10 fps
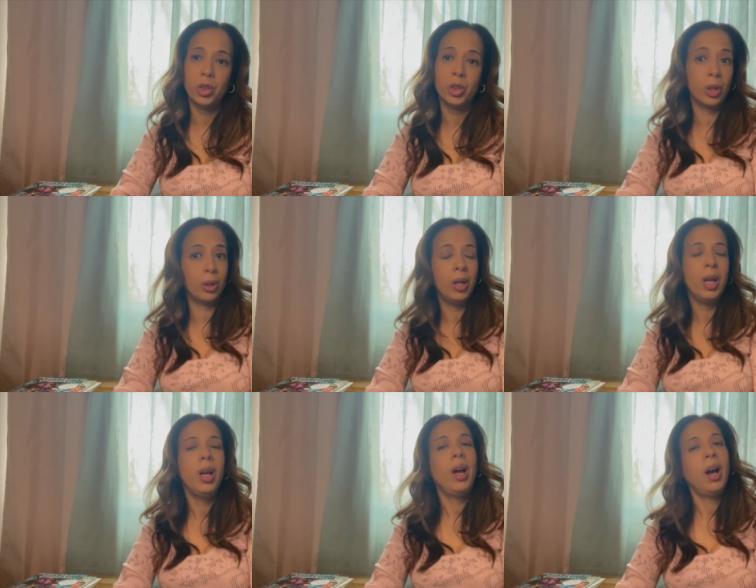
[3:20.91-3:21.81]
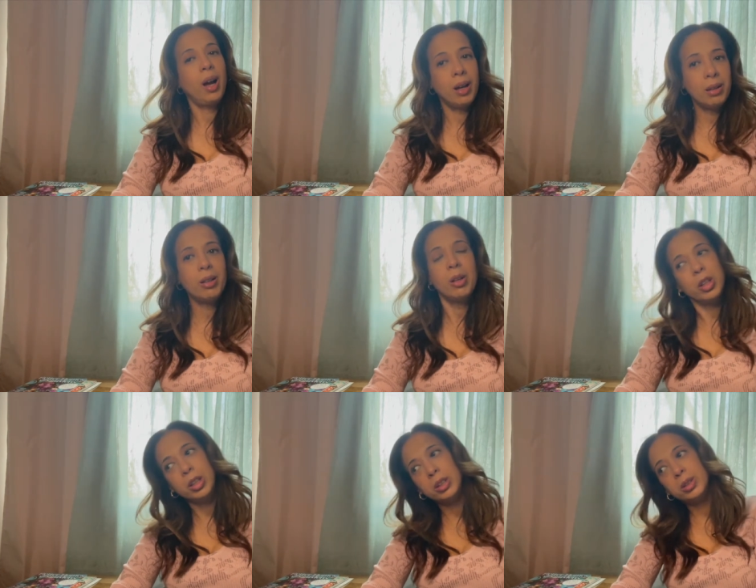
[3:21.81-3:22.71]
So, uh, you know, I'm
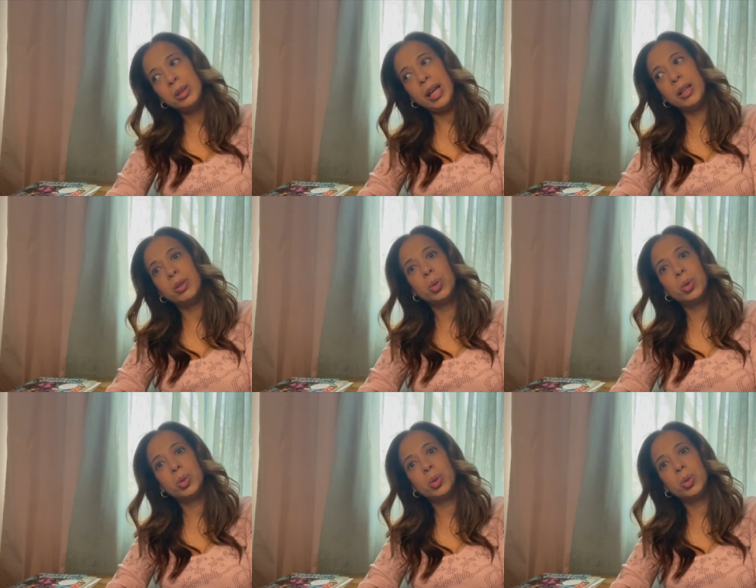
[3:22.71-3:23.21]
going to like